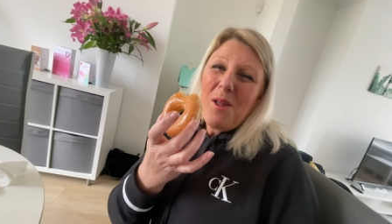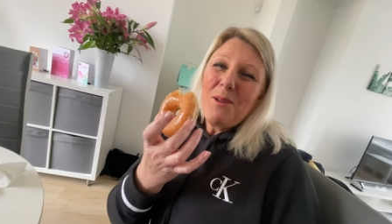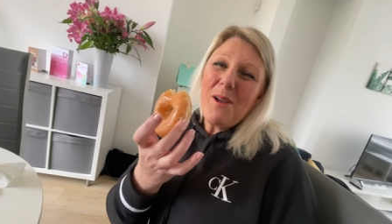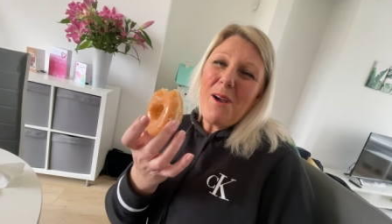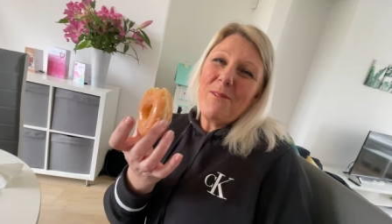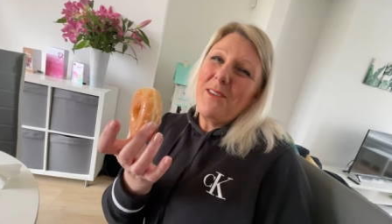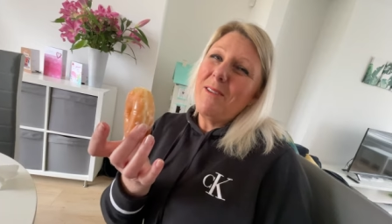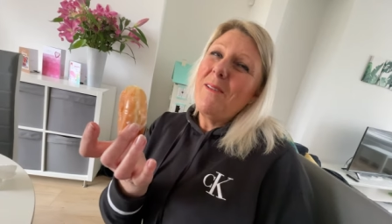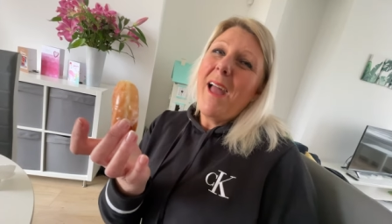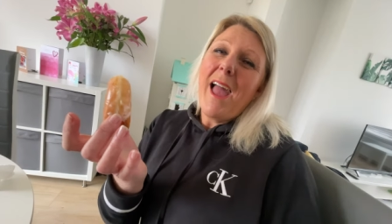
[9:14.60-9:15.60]
oh,
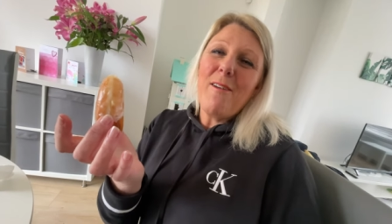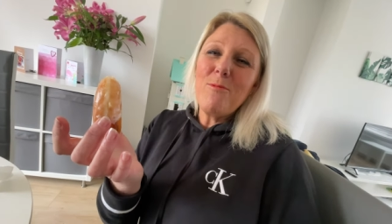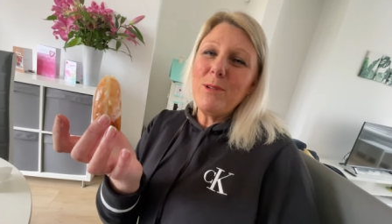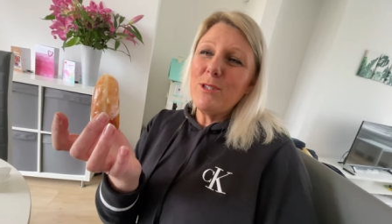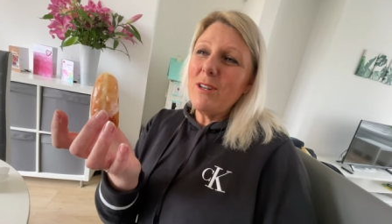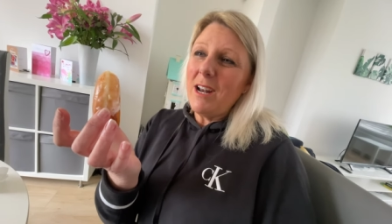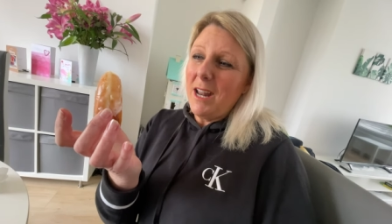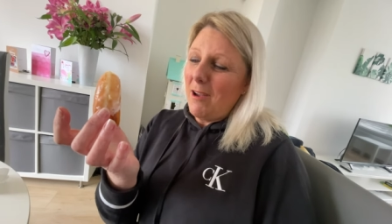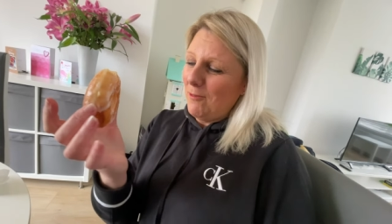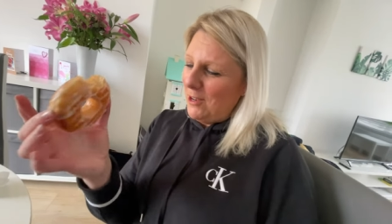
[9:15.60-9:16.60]
they, everybody's going
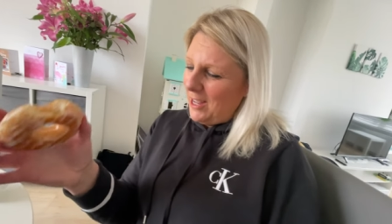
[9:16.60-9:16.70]
to laughing